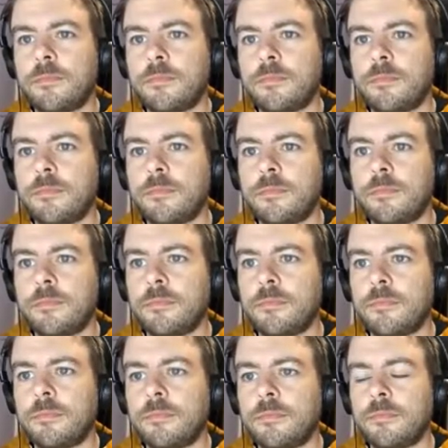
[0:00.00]

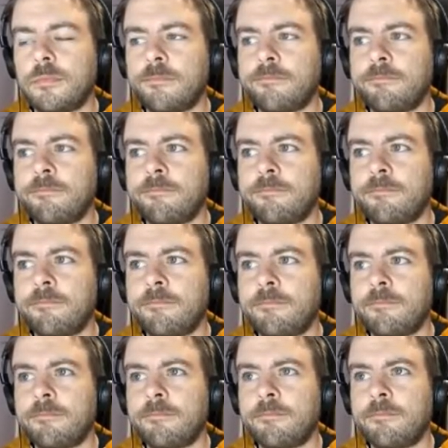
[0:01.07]

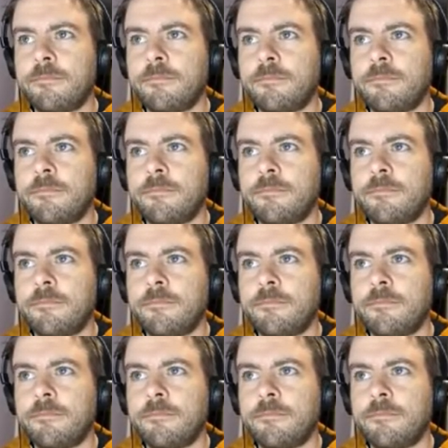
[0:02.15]
(silent)